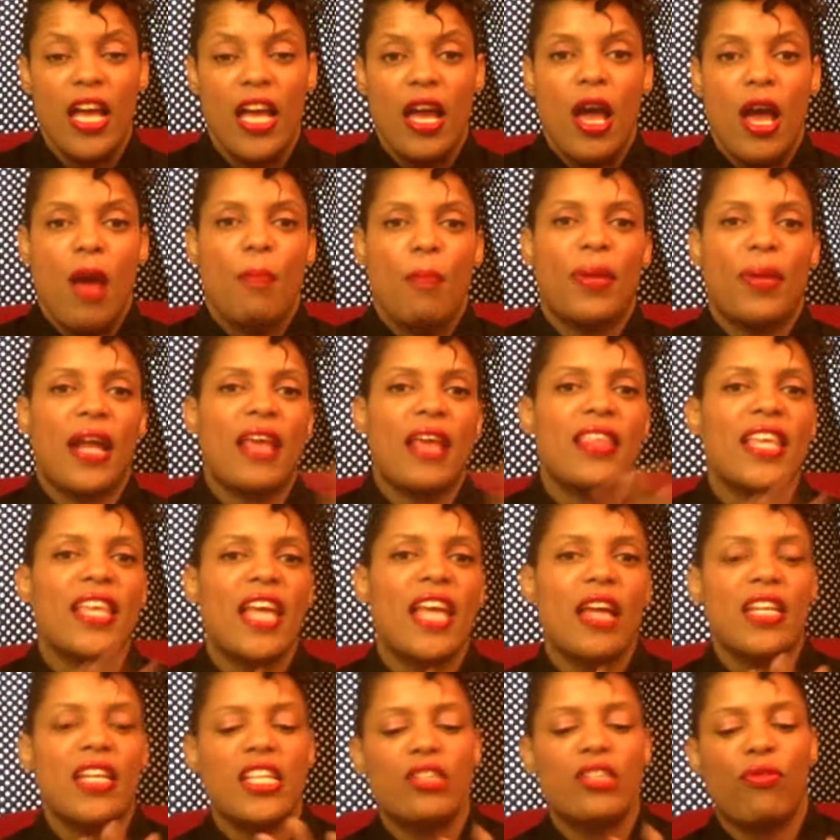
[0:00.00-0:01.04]
But I think
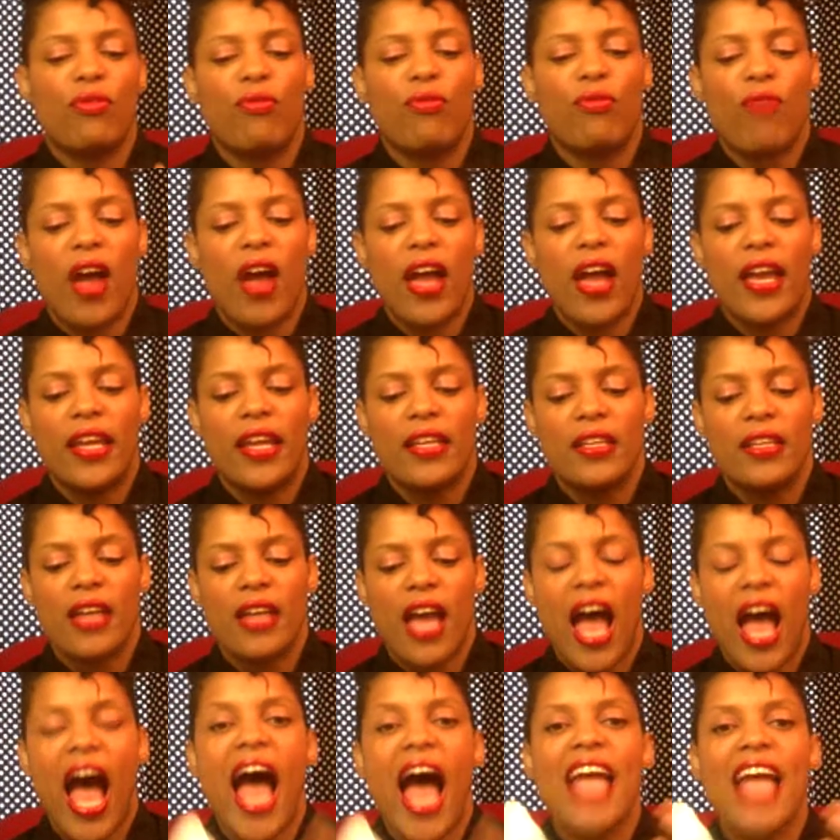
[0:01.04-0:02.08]
I need to find,
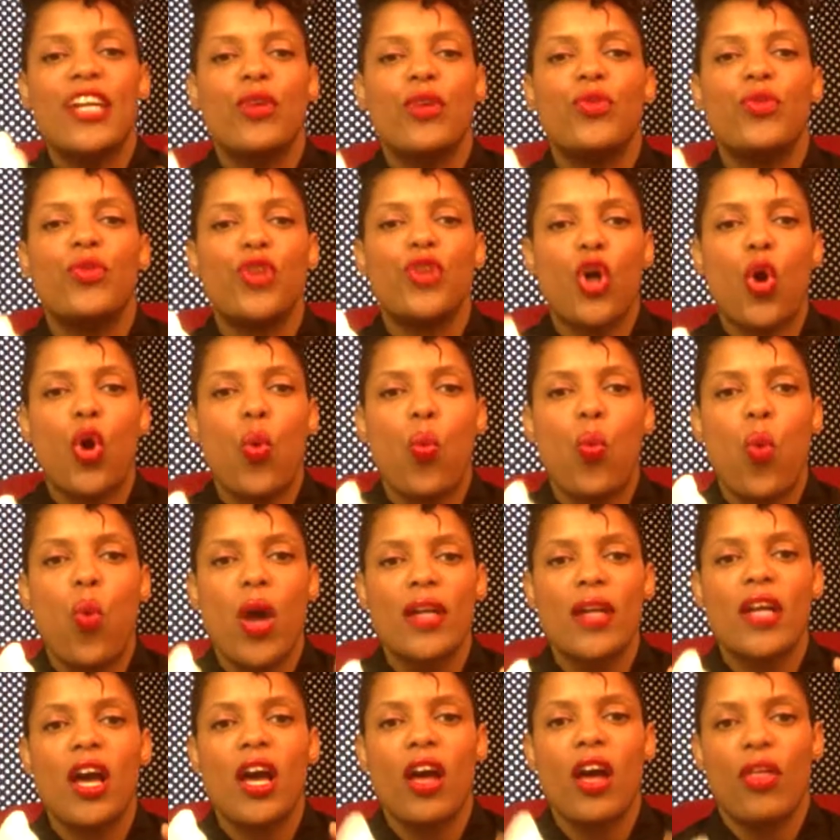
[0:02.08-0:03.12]
I don't know
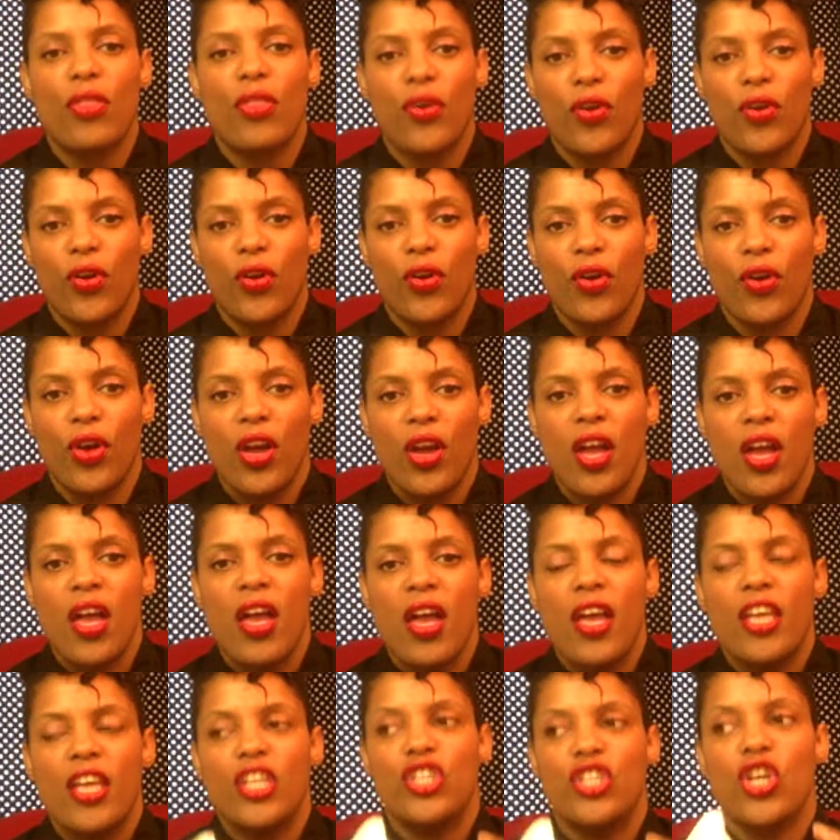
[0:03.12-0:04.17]
what other
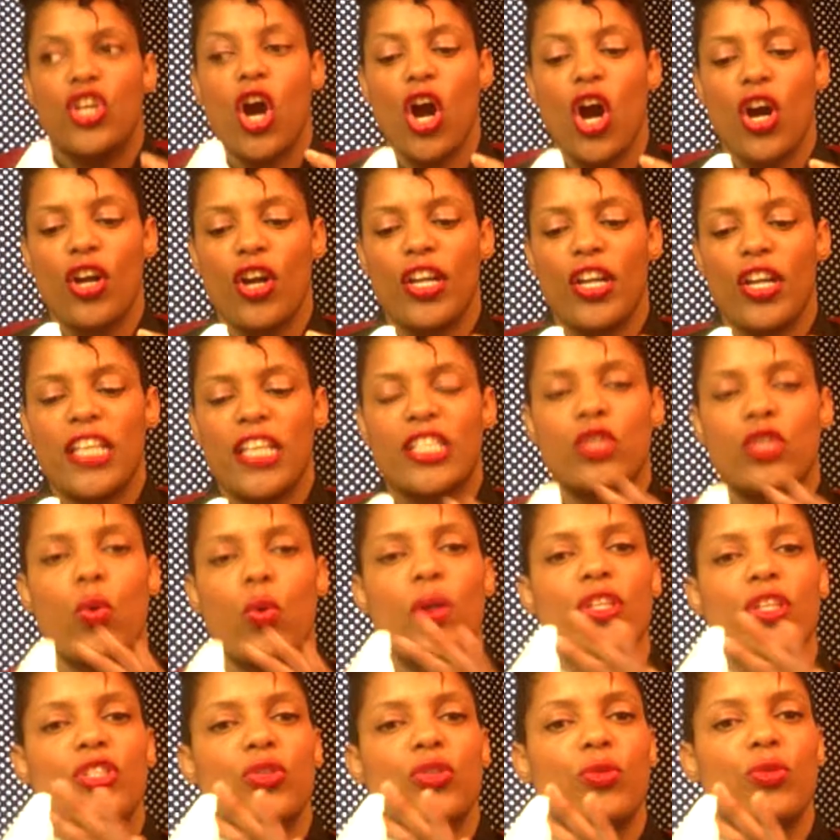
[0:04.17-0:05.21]
yarn is
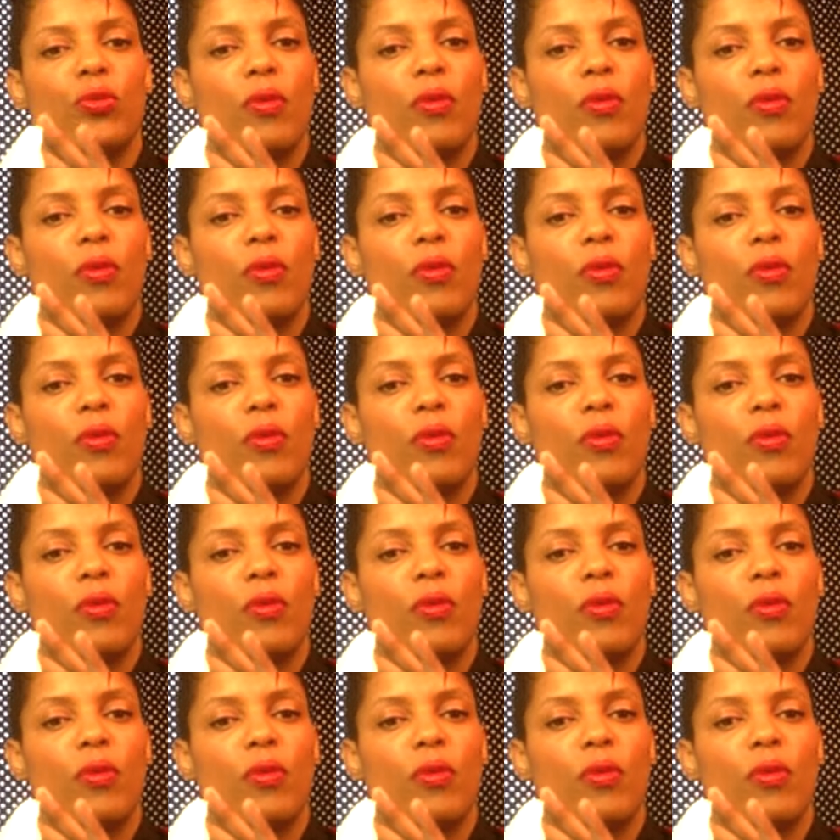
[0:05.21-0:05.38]
going to